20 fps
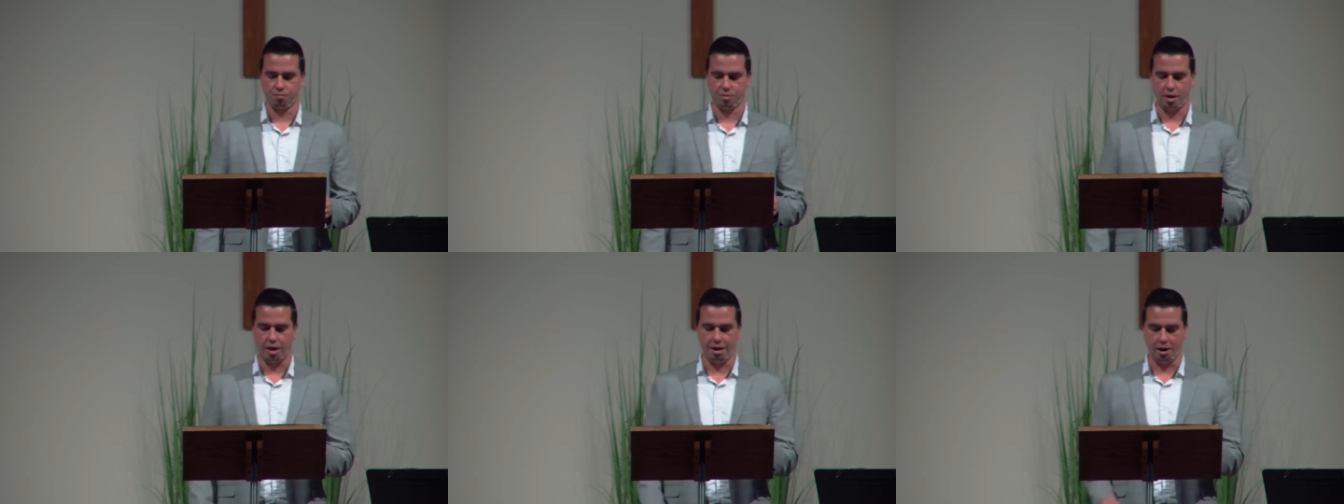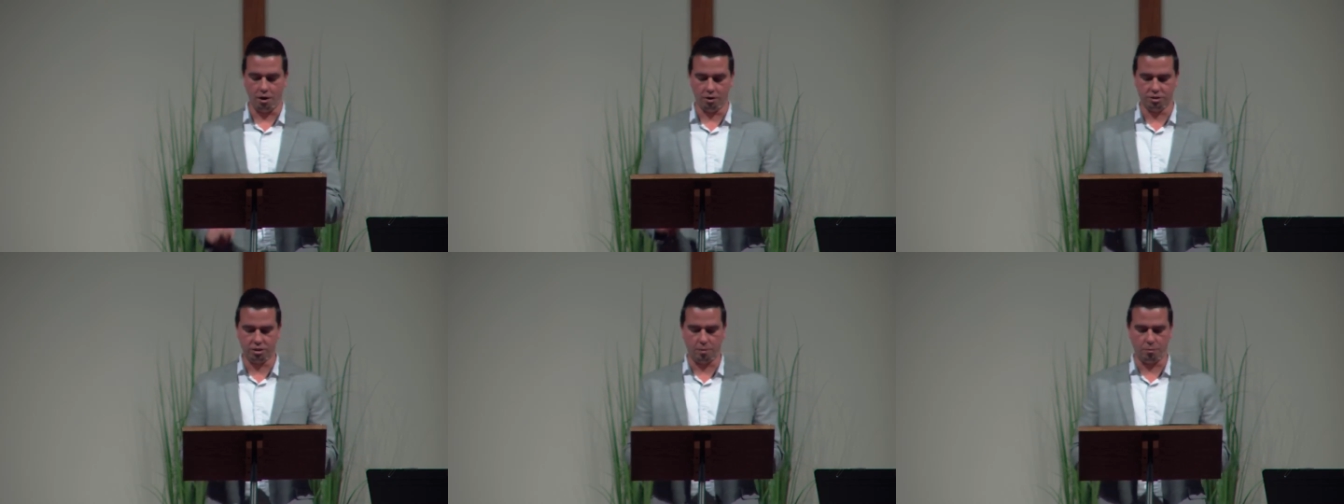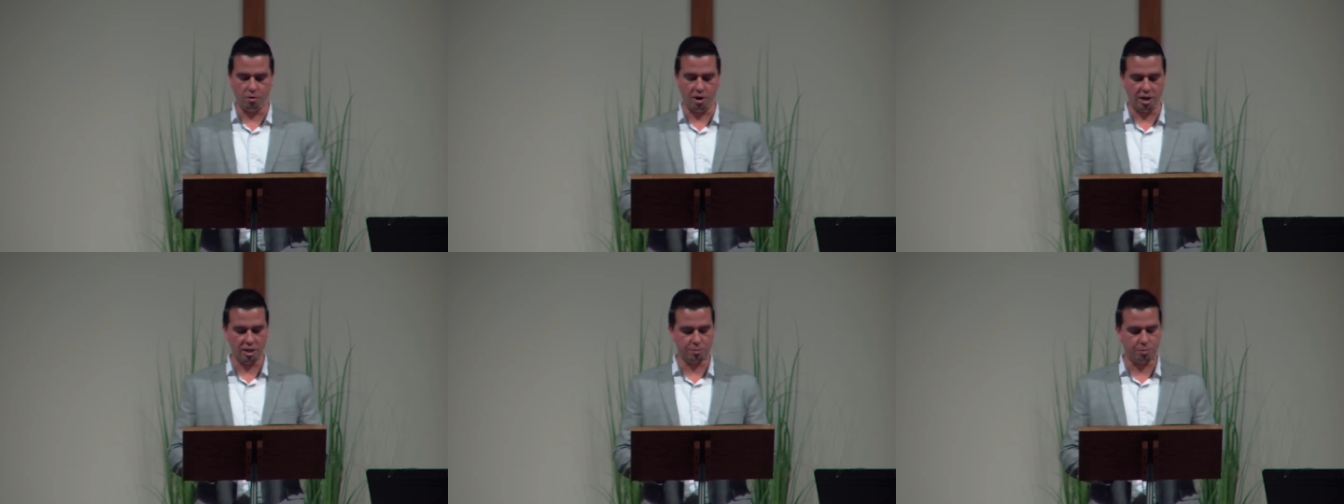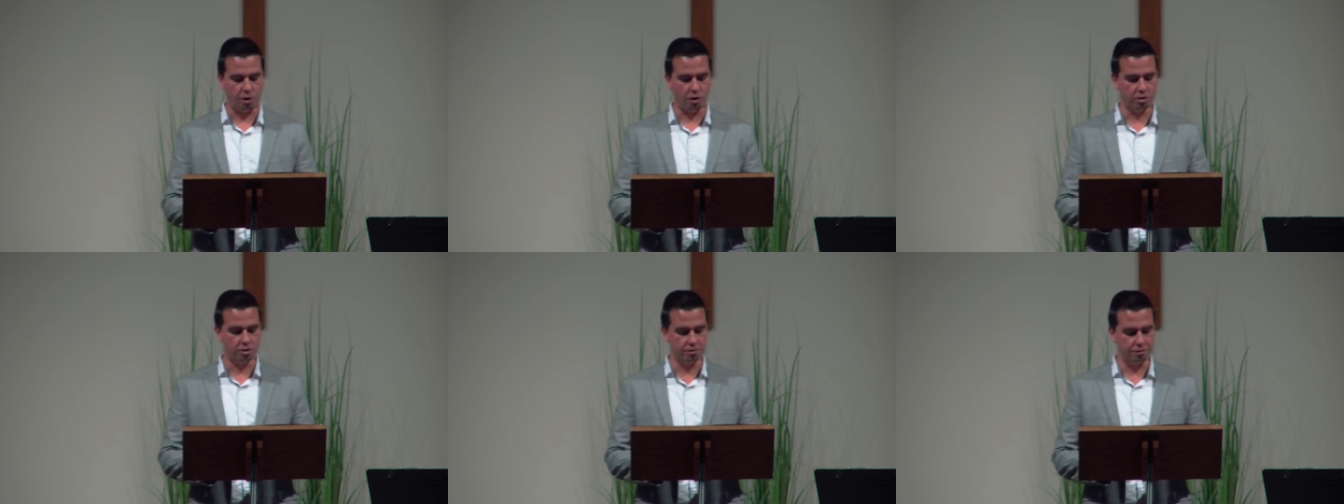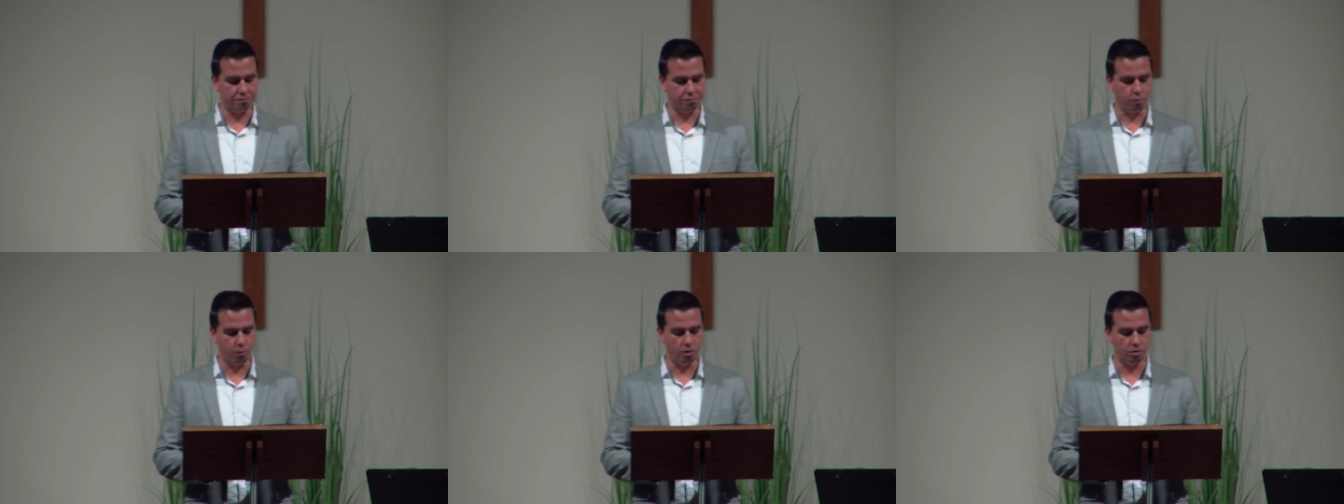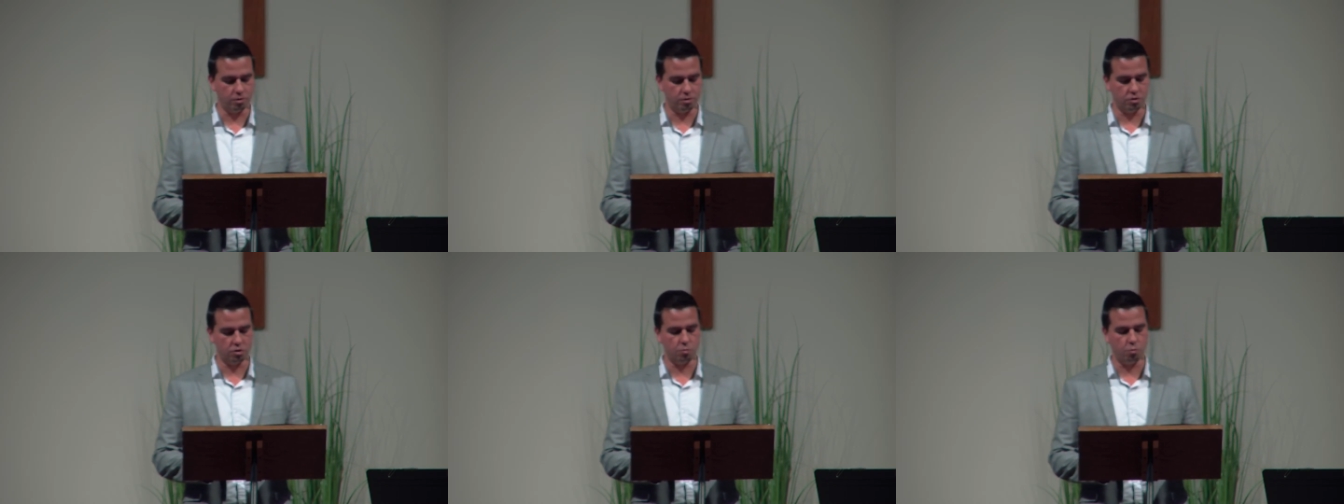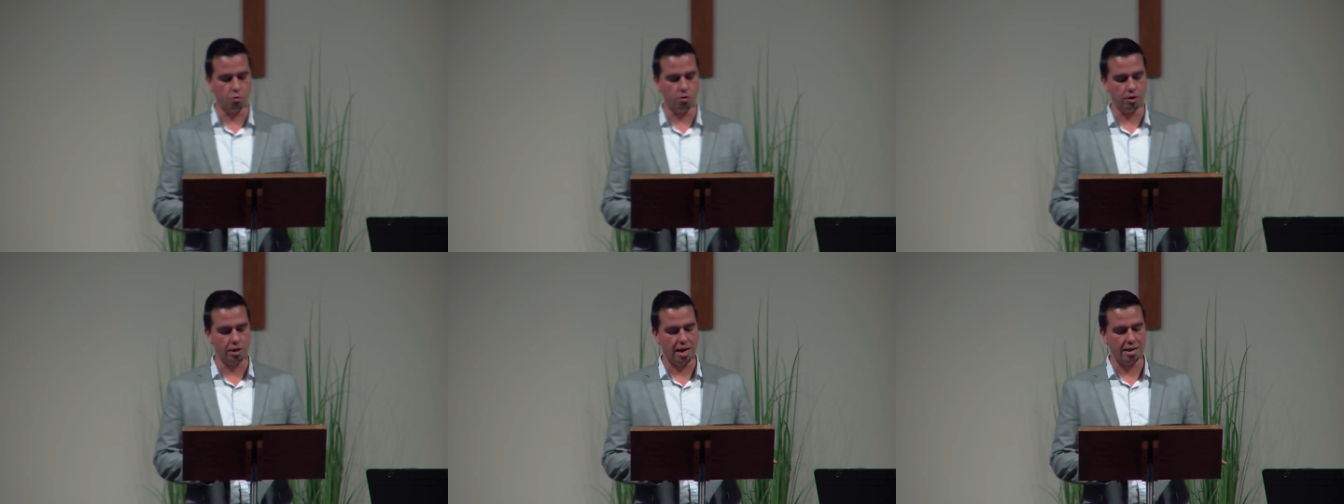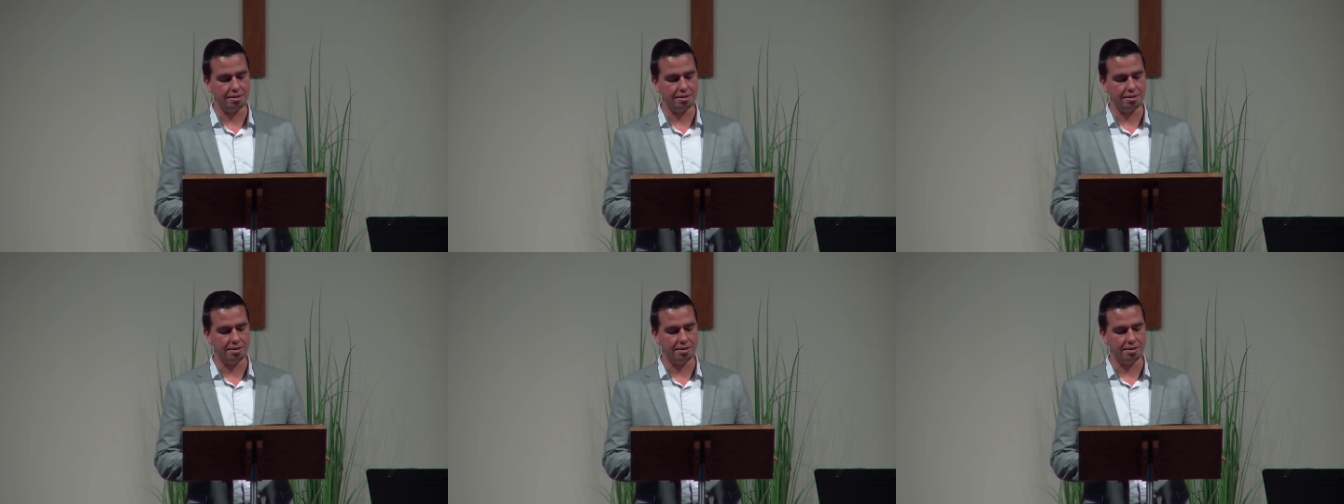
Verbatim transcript: And I'll summarize parts of it for us this morning.